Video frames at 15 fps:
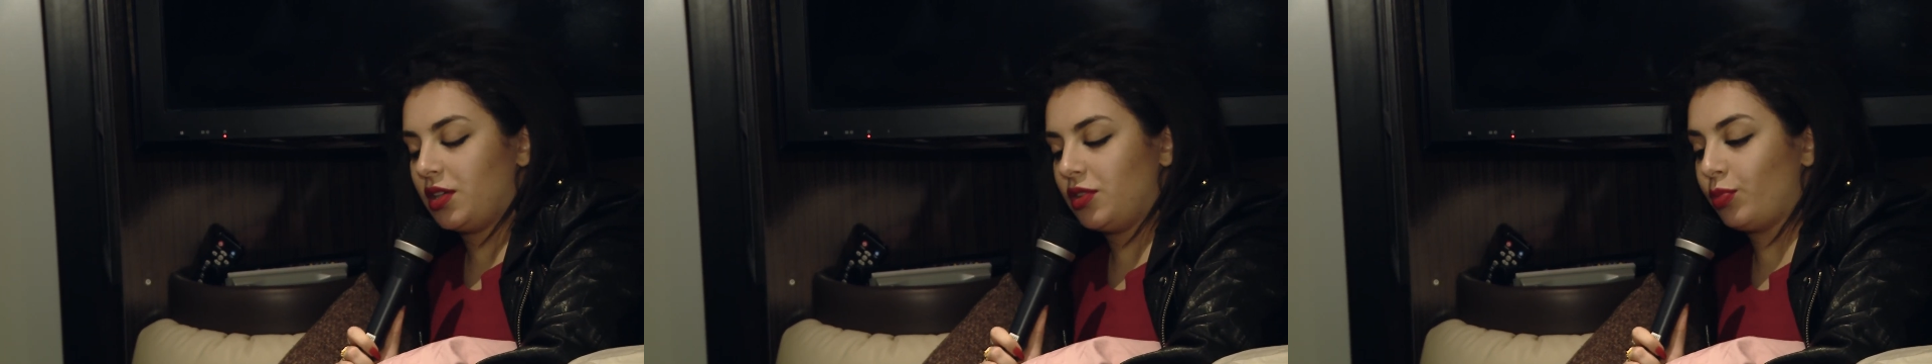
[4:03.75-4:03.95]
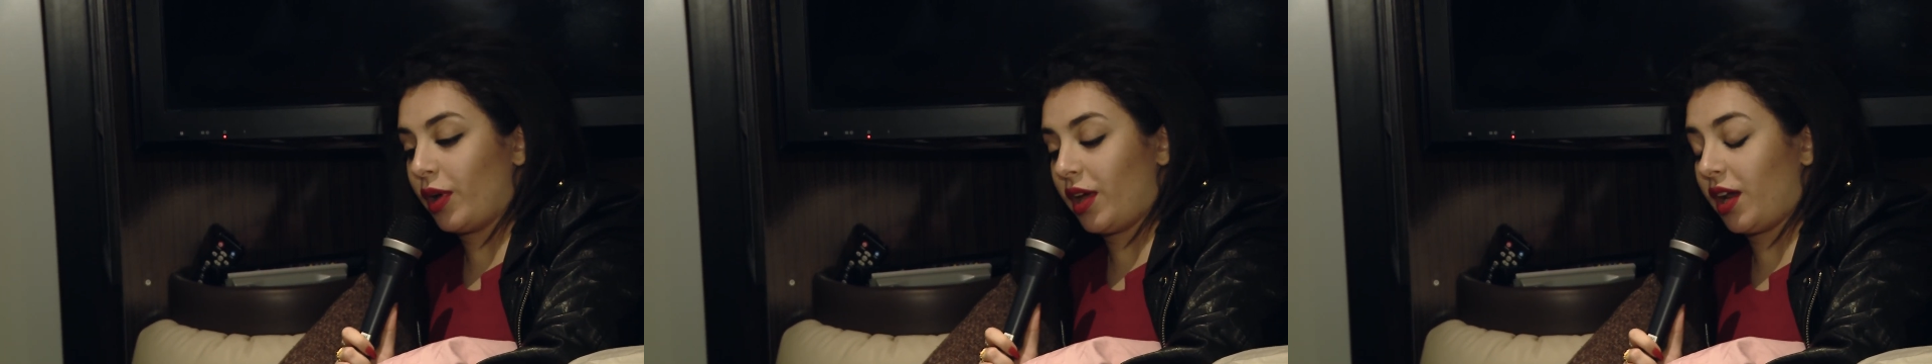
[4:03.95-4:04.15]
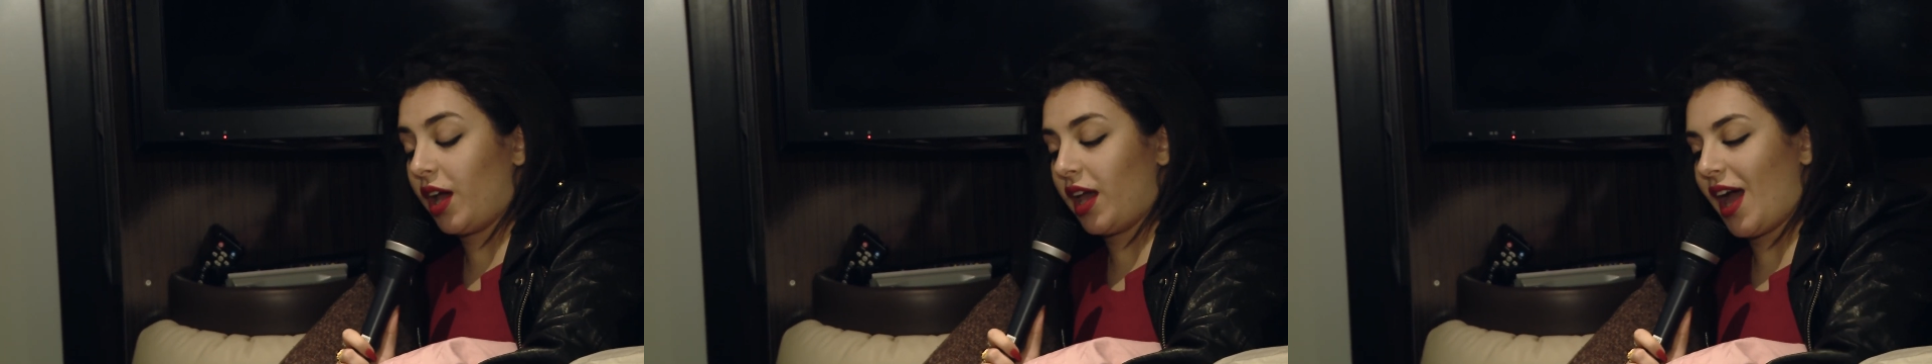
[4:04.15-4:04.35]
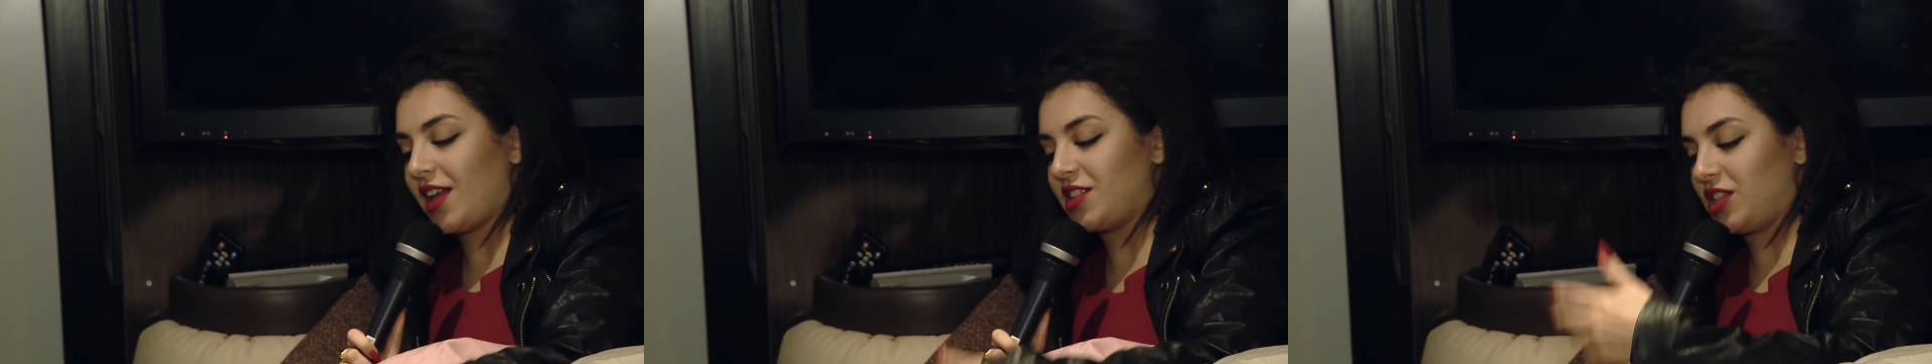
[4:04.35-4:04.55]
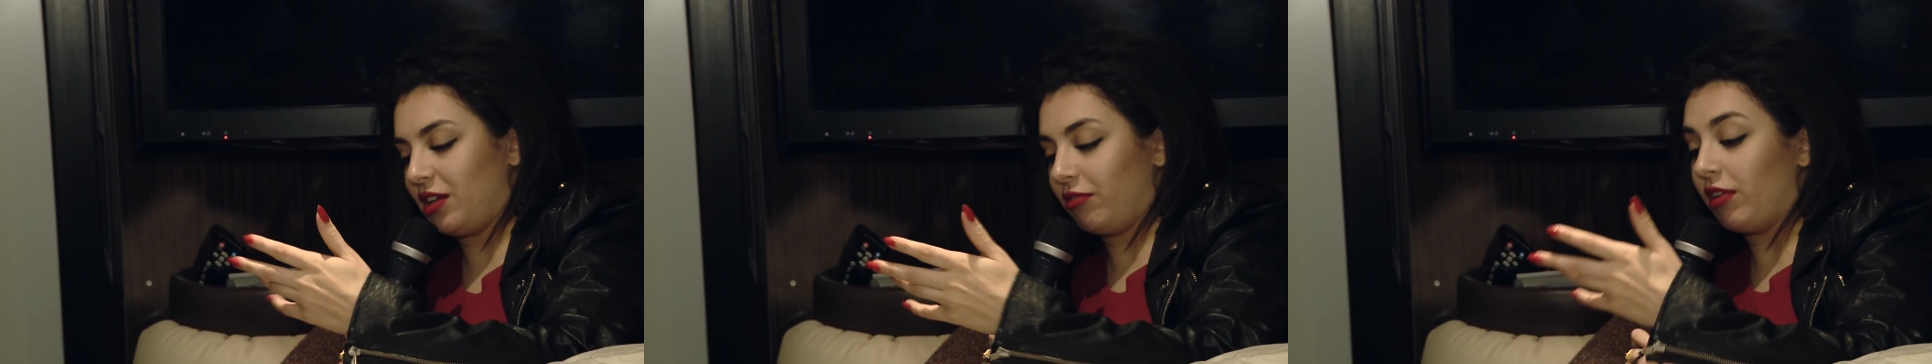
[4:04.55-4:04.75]
when I
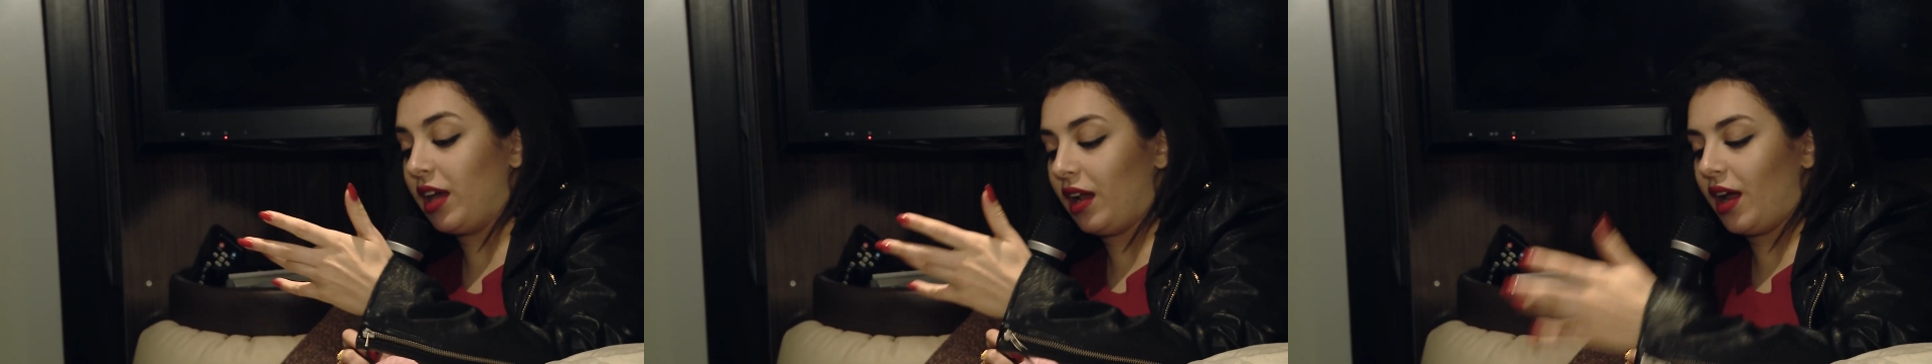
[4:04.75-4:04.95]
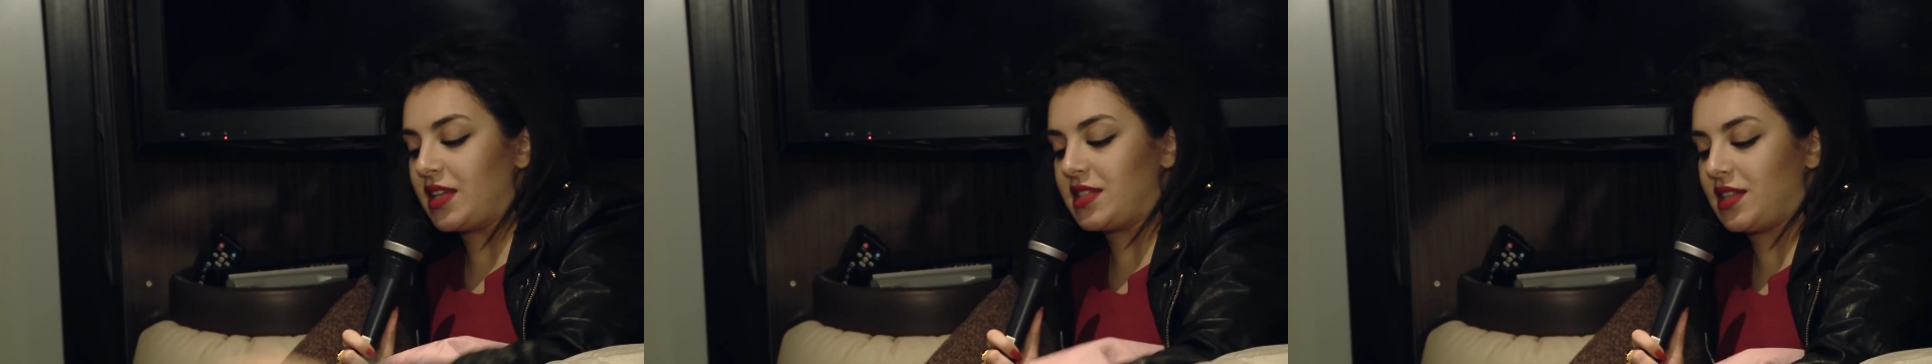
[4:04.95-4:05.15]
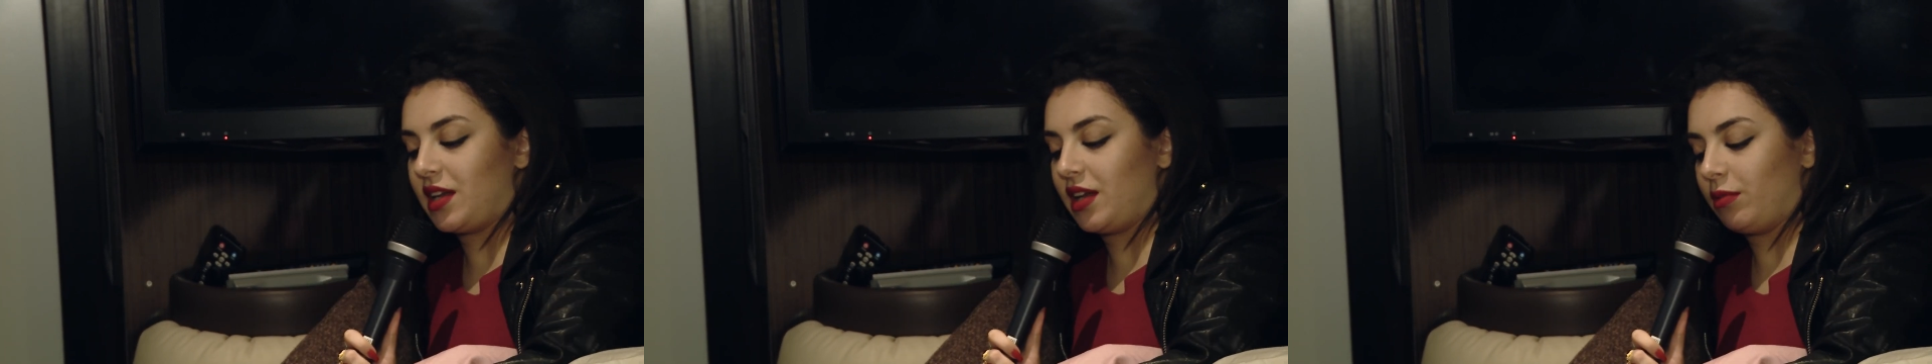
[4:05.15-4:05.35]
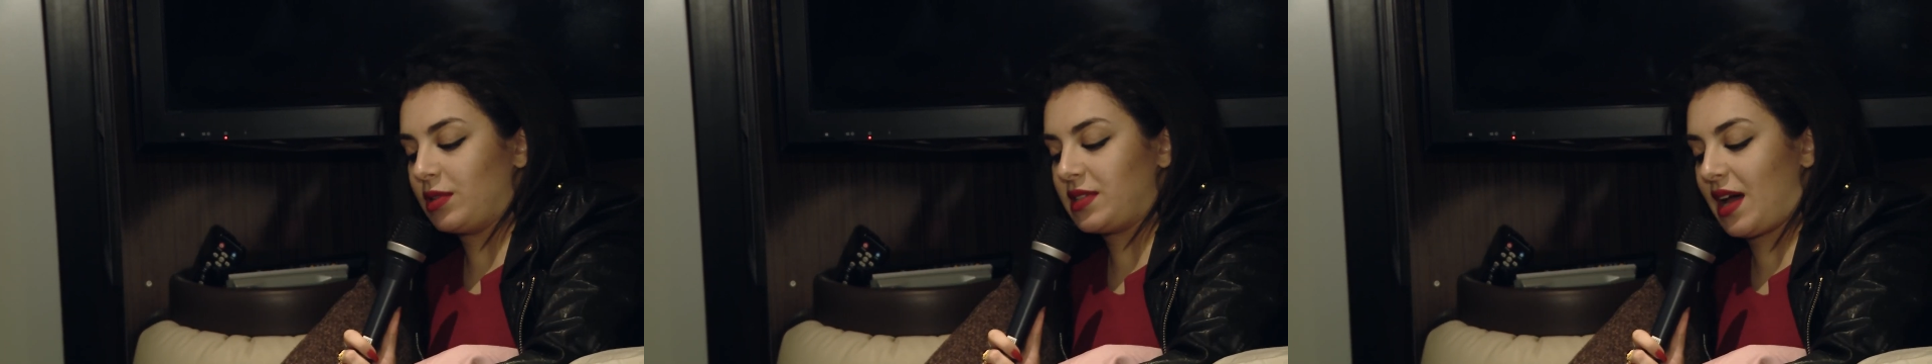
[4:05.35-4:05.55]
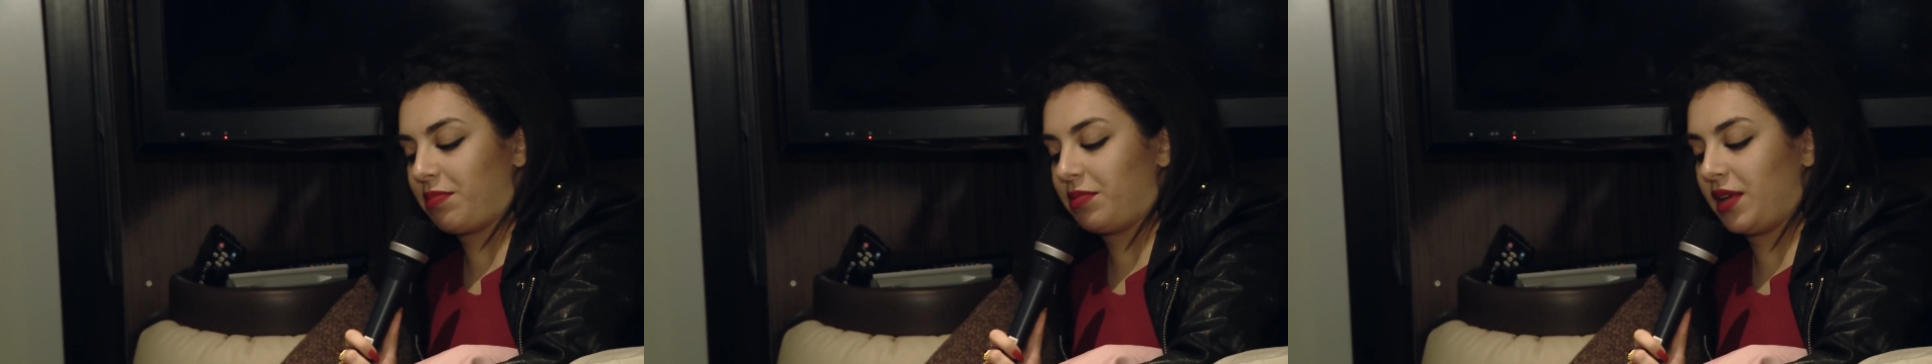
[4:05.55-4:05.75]
actually realized that it
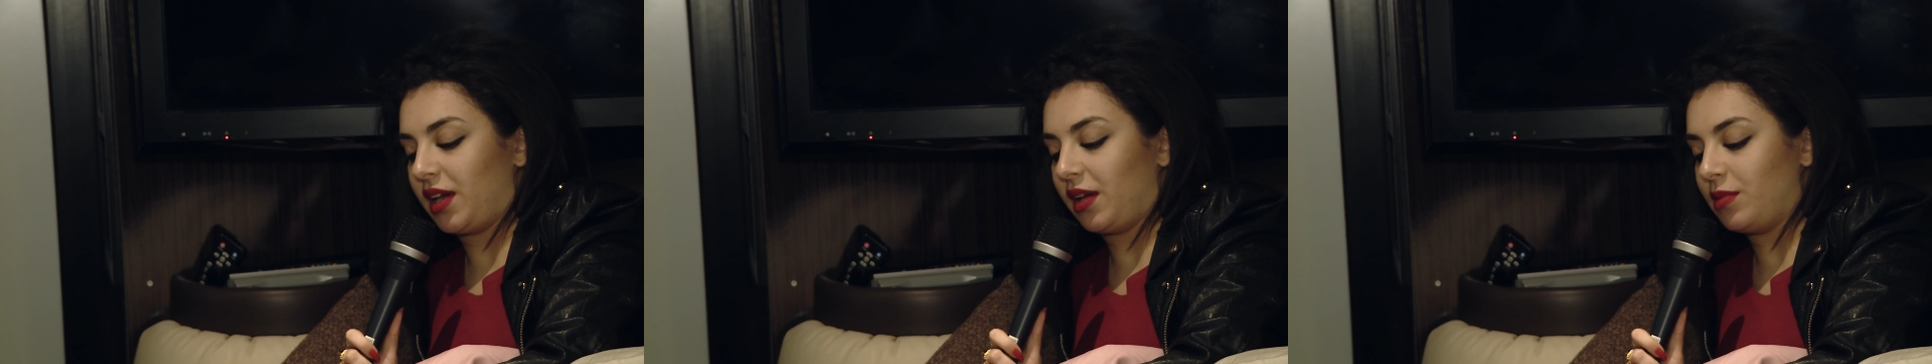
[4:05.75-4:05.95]
was happening,